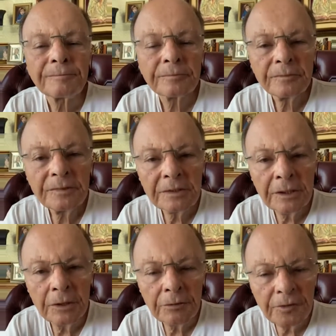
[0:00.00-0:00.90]
And then,
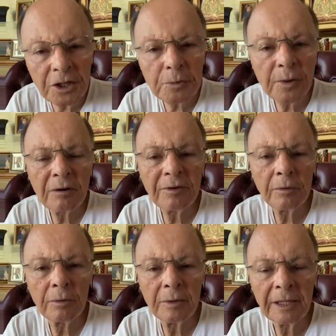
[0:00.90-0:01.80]

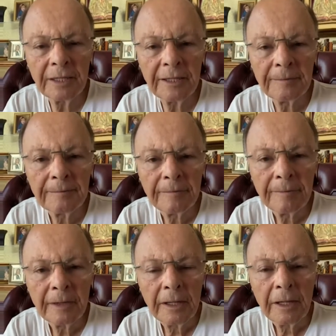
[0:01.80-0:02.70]
I made a
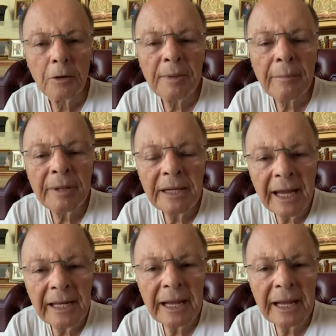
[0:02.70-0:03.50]
test with God.